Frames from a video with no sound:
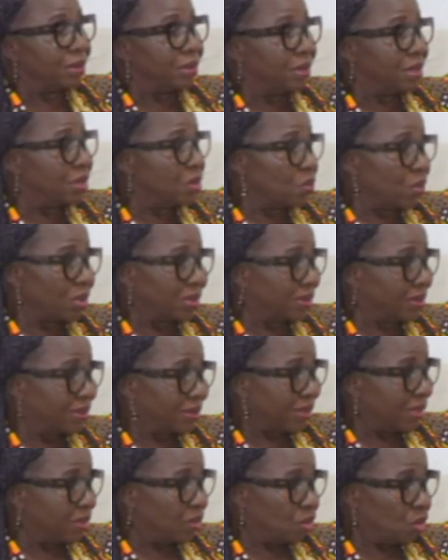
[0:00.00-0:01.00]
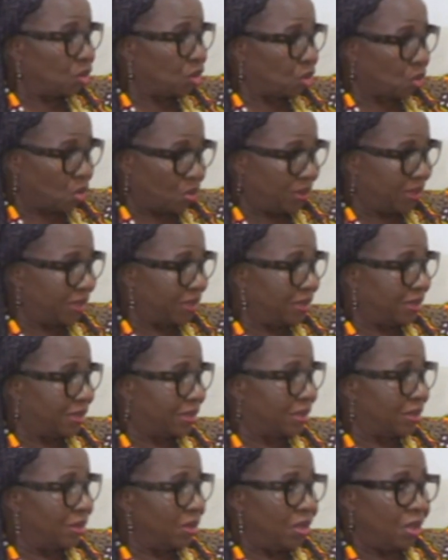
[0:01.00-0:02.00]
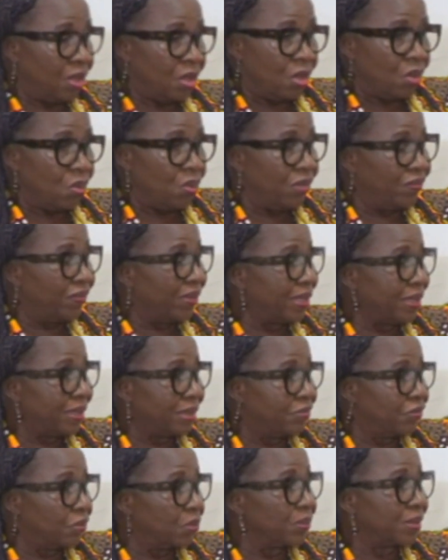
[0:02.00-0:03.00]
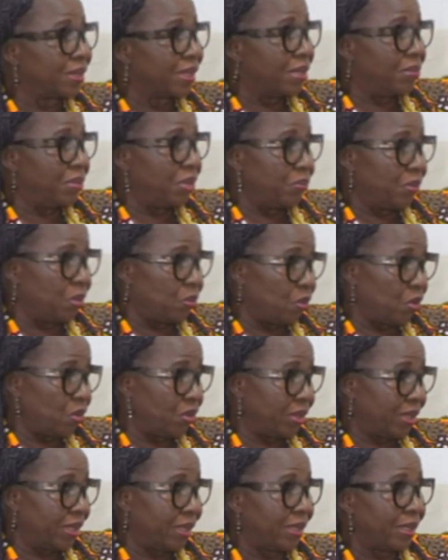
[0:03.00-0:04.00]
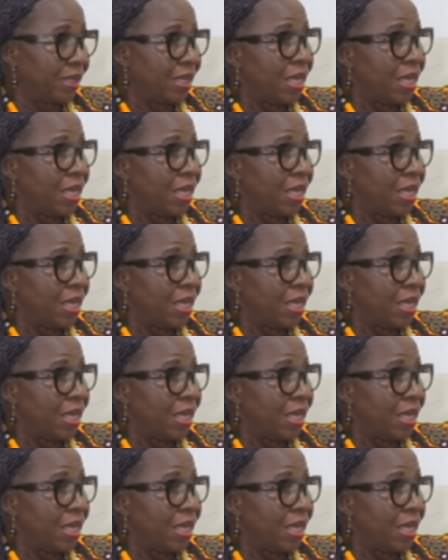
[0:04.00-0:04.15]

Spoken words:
This water shortage, we've had it from time immemorial.